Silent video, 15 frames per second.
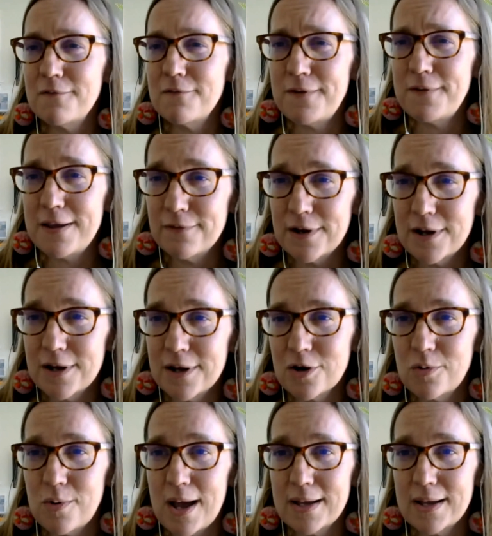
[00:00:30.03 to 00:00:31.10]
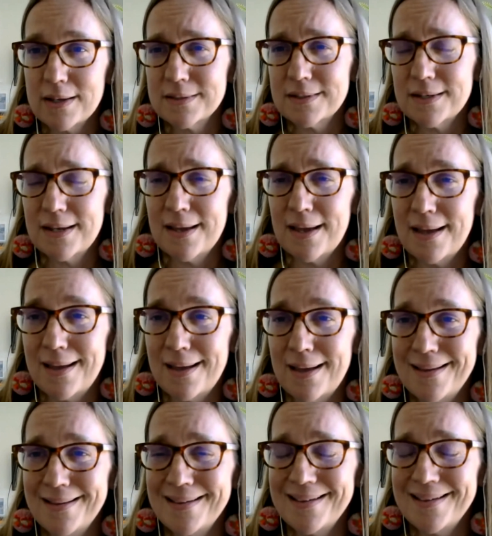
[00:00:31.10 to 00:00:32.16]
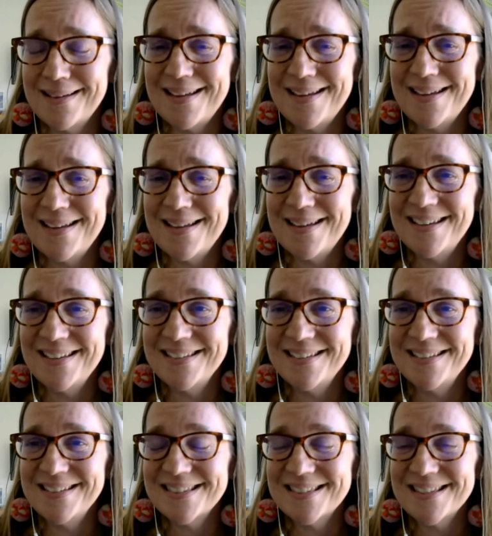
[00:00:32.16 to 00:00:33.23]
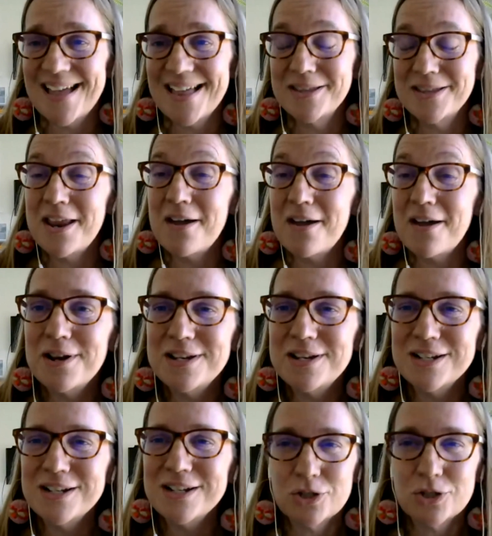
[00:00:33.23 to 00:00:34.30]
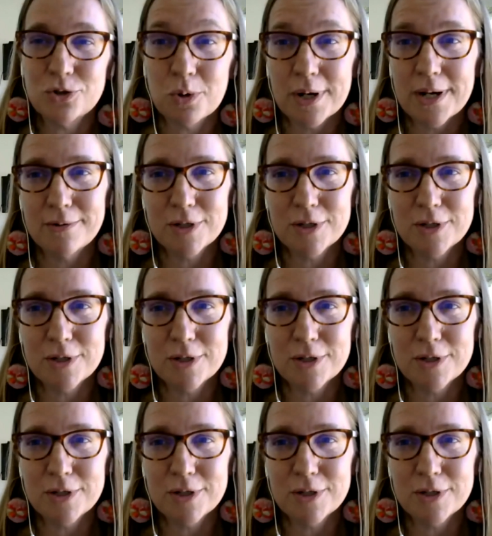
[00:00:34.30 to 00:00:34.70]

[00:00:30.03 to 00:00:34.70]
favorite quest is the Never-Ending Story,